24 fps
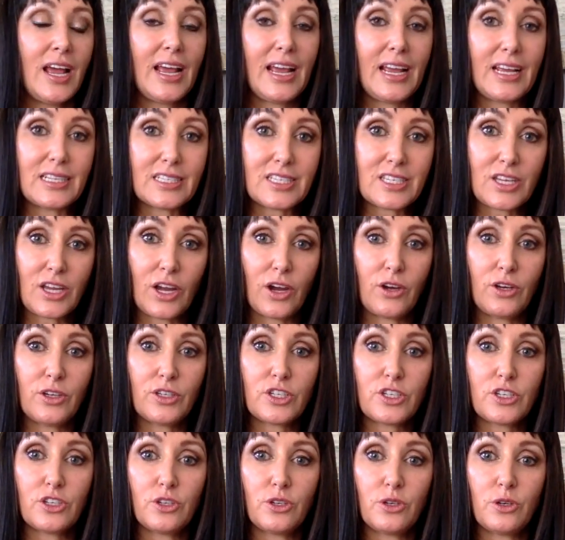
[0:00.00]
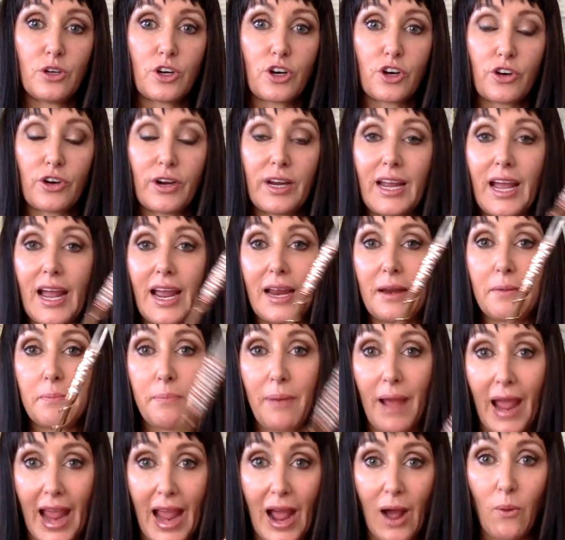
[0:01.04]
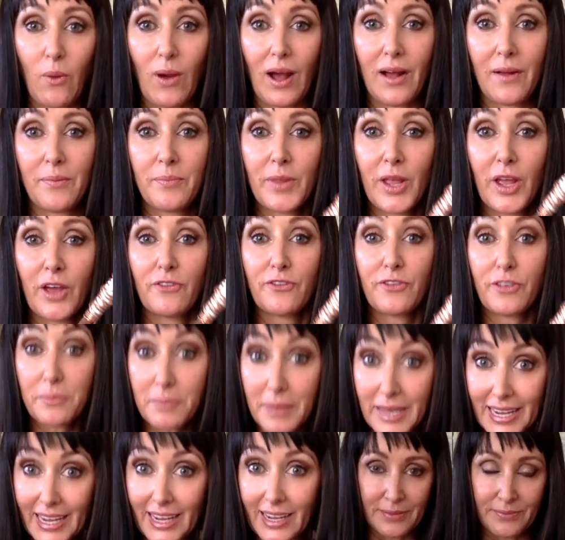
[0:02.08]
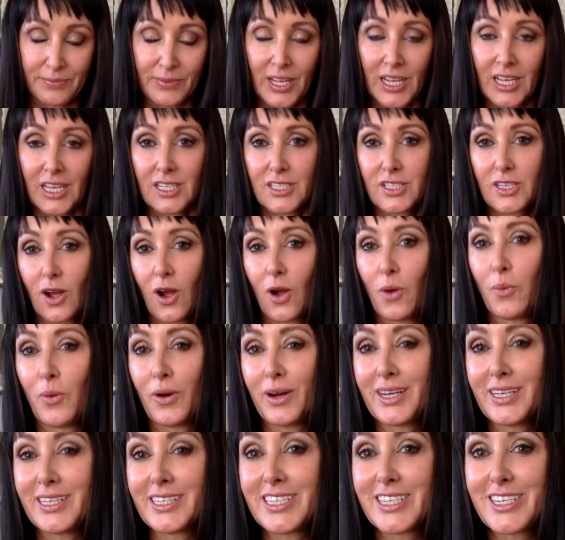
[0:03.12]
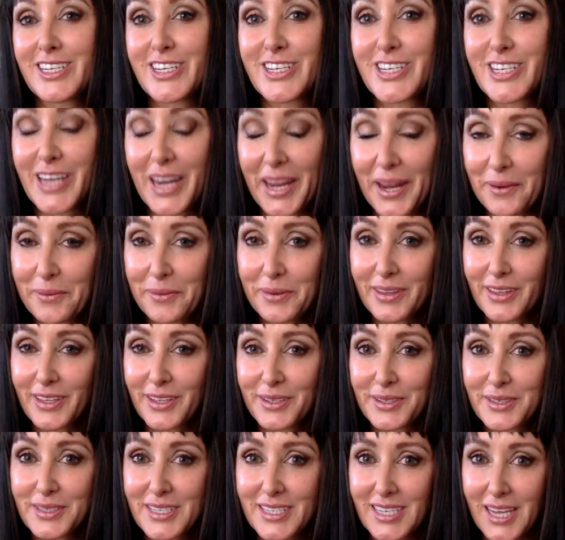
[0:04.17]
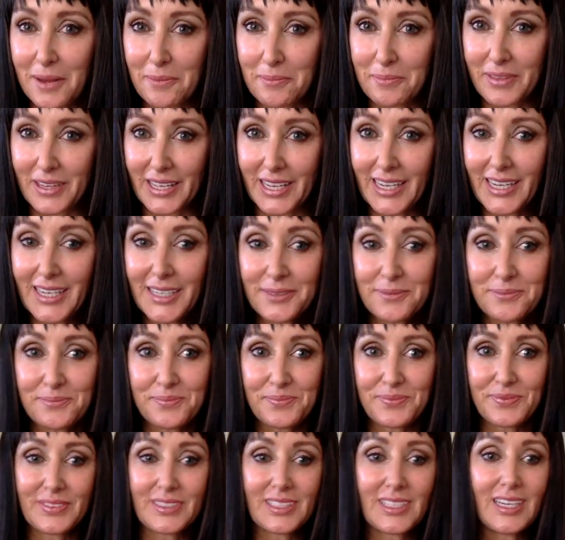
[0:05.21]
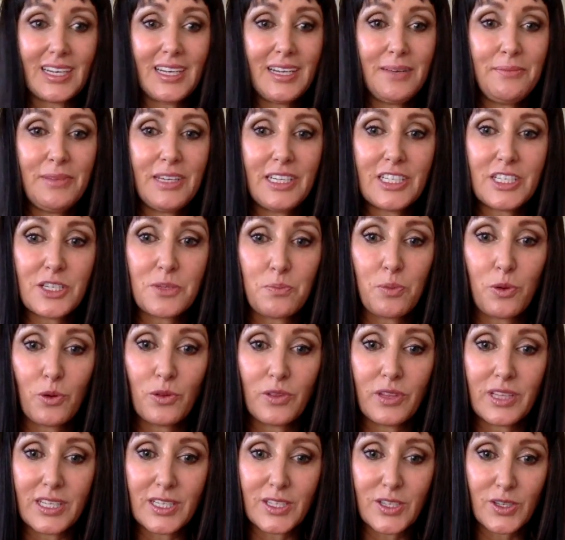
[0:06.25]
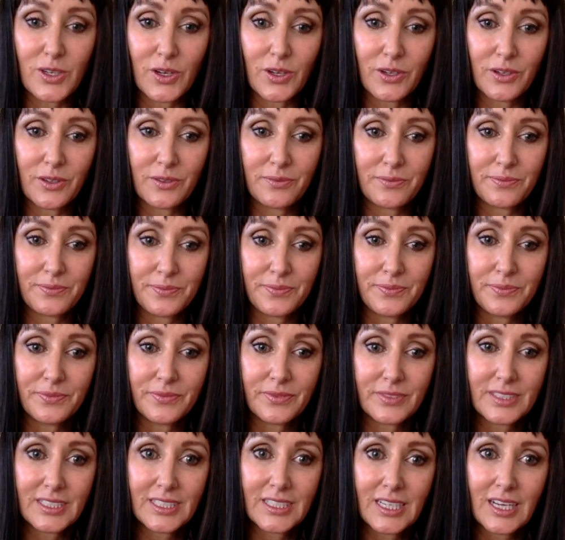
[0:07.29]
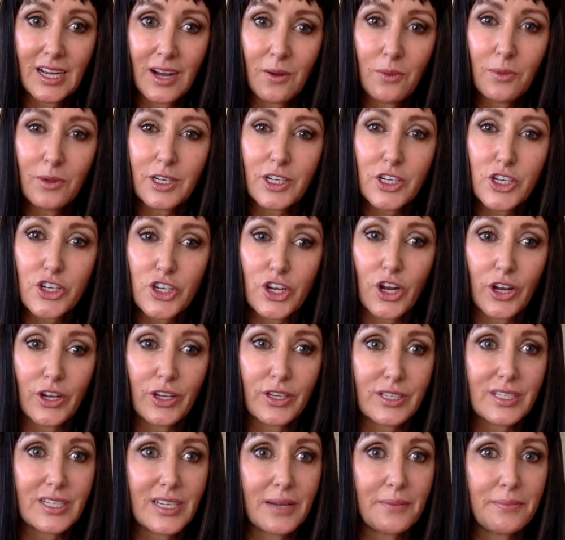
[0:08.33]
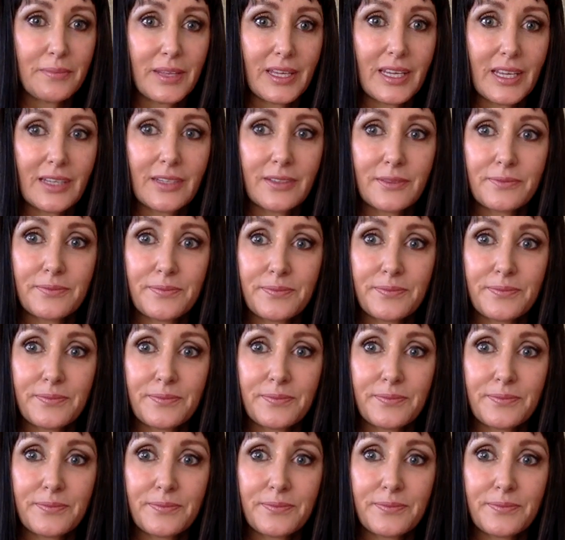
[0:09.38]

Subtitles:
it's going to create power for me. So I wanted to share with you something. Let me just put this on. I want to show you something.